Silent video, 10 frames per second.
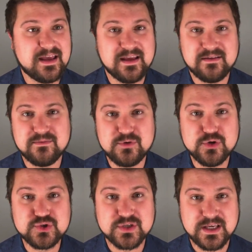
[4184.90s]

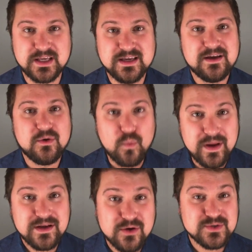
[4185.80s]
usually
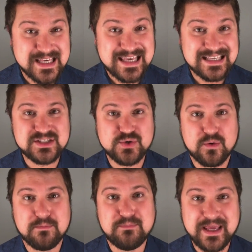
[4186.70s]
Windows is
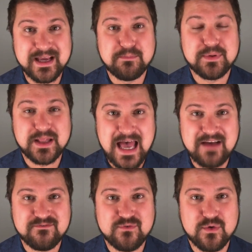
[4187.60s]
your big
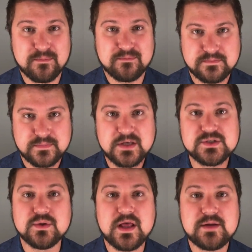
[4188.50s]
platform.
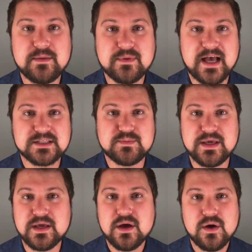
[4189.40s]
So a lot of people ask
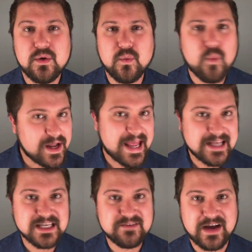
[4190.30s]
me, what
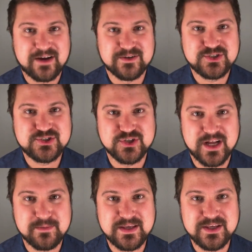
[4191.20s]
antivirus should
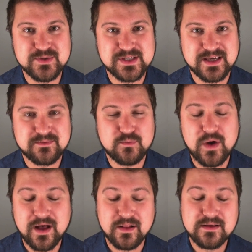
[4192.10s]
I be using?
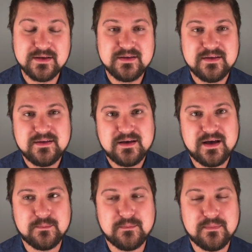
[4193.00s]
Well,
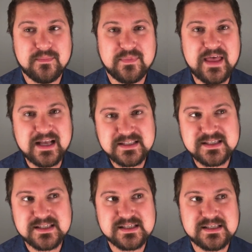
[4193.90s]

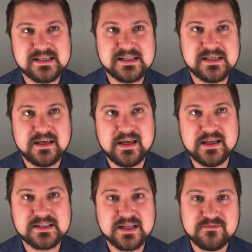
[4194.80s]

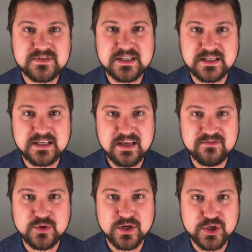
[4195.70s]
it's tough to
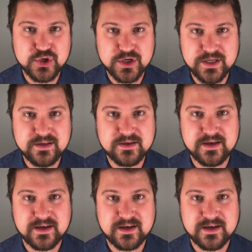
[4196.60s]
give you a good